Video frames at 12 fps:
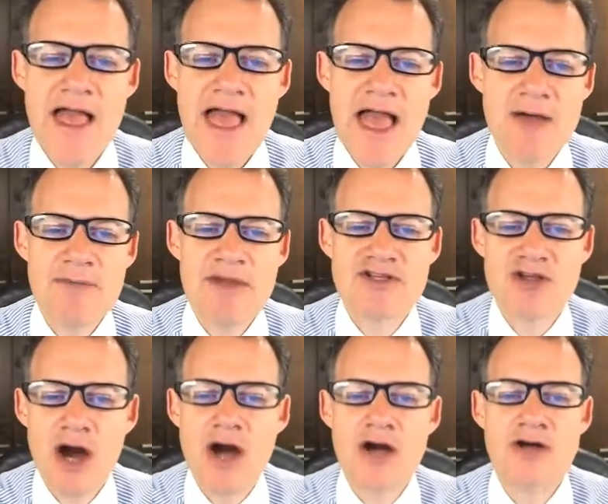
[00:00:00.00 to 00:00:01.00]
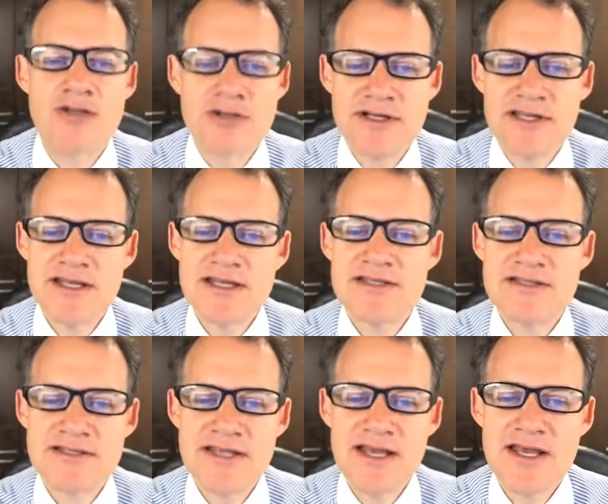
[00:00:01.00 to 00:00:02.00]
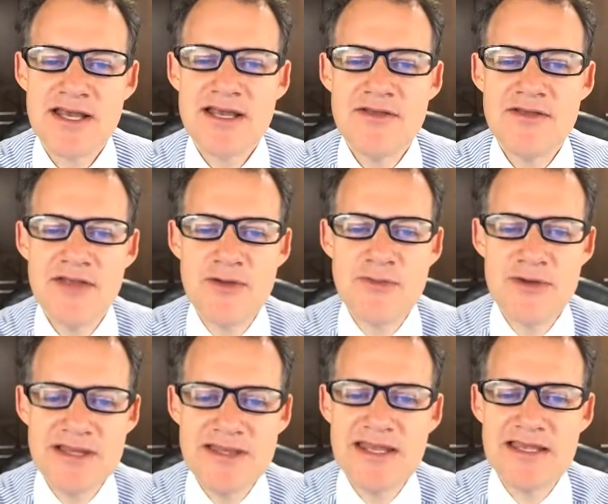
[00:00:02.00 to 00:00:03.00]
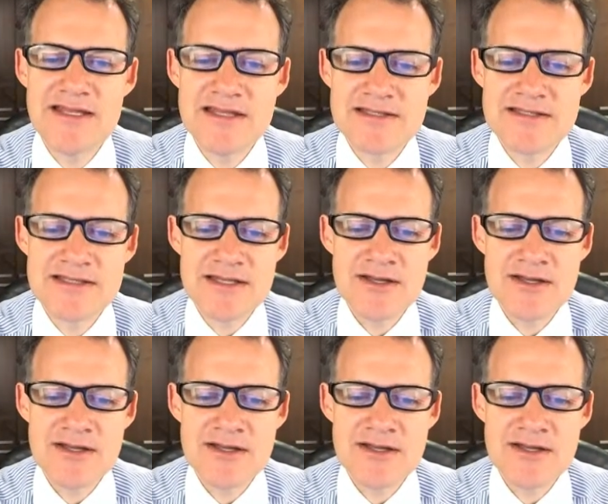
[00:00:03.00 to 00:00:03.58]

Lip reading: how much harder it is than we think it is.